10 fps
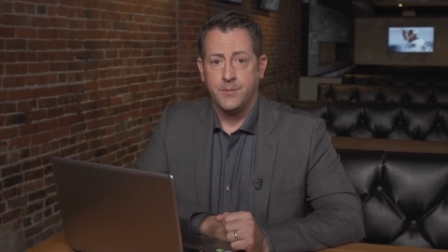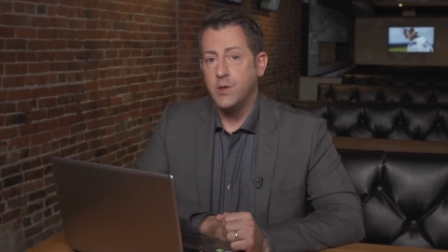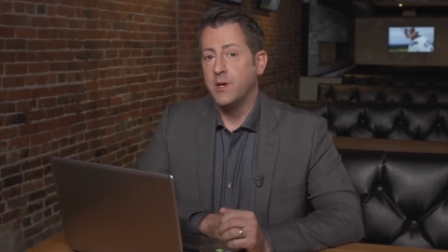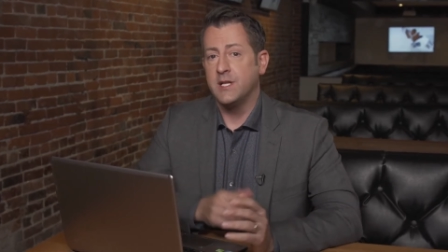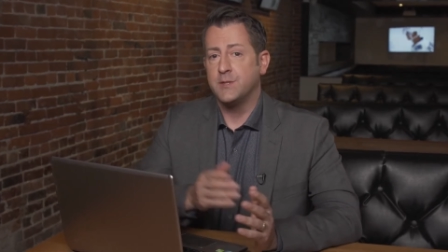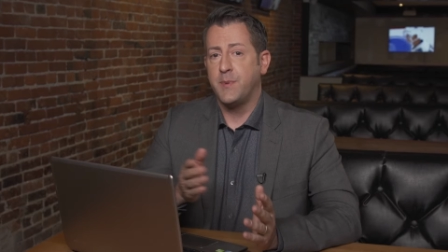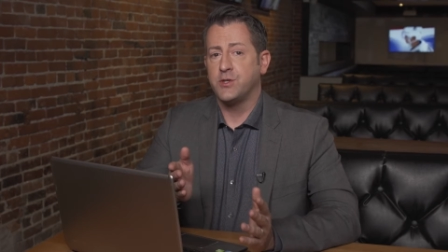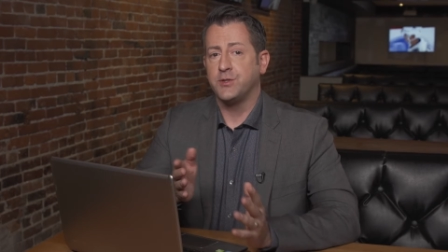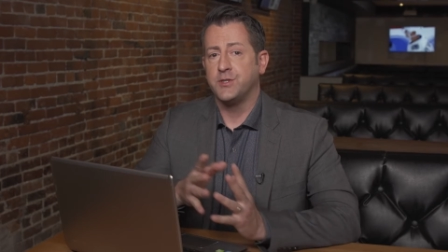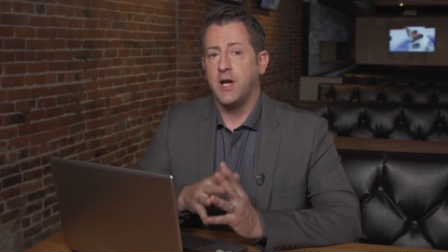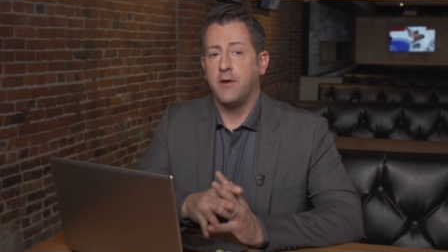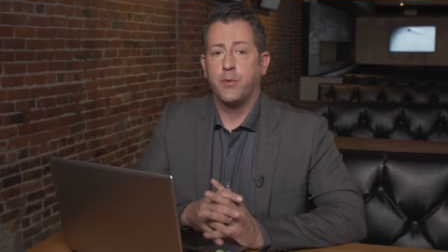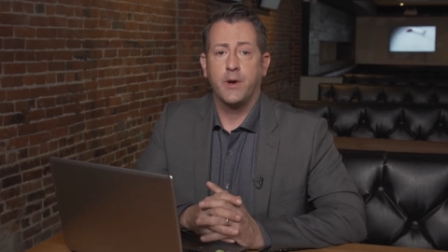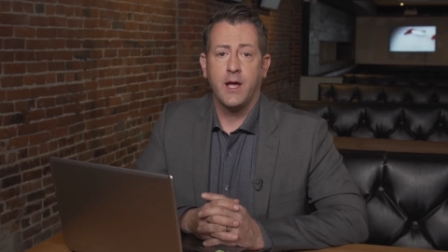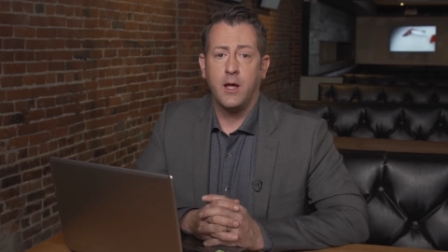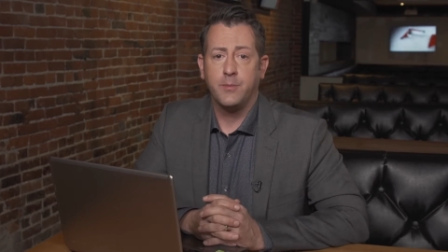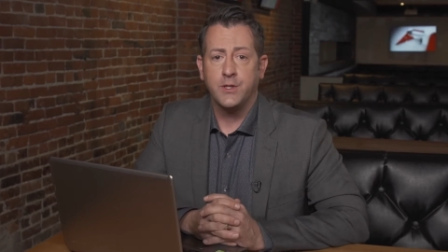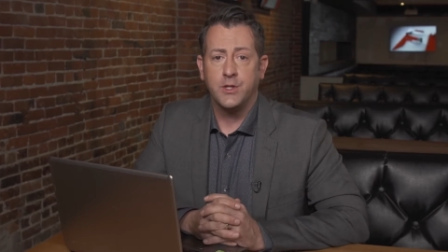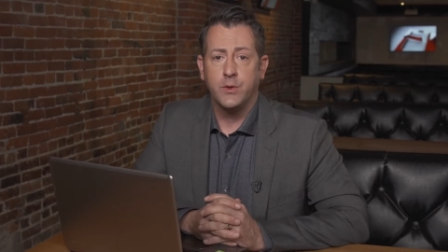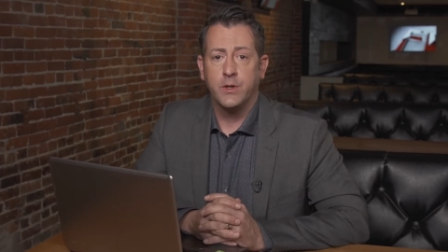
You can get special software to help you do